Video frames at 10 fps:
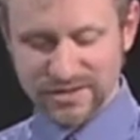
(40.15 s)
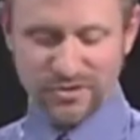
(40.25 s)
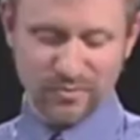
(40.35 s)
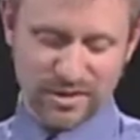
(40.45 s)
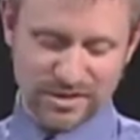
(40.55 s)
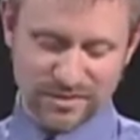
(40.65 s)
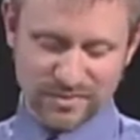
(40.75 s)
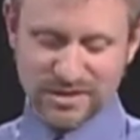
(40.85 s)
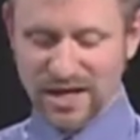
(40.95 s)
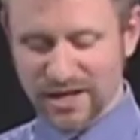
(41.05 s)
humanism,
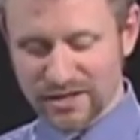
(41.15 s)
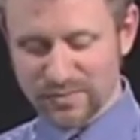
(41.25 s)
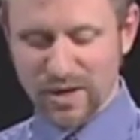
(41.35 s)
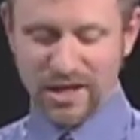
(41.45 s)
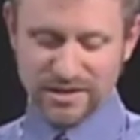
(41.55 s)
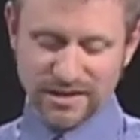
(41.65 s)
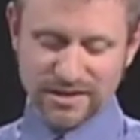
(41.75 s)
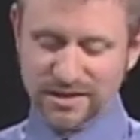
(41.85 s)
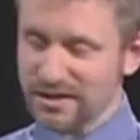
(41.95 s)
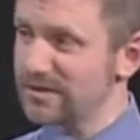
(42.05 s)
science,
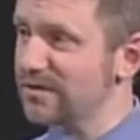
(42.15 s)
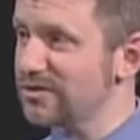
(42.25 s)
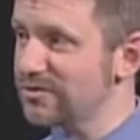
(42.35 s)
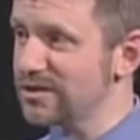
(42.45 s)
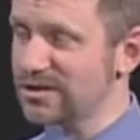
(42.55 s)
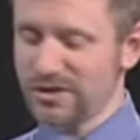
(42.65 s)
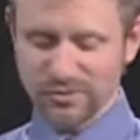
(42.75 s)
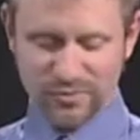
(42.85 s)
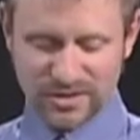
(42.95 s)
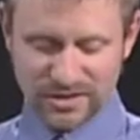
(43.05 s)
politics, things of interest to
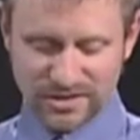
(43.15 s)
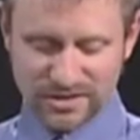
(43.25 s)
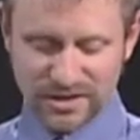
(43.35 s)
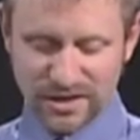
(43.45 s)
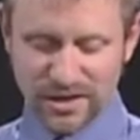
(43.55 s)
humanists.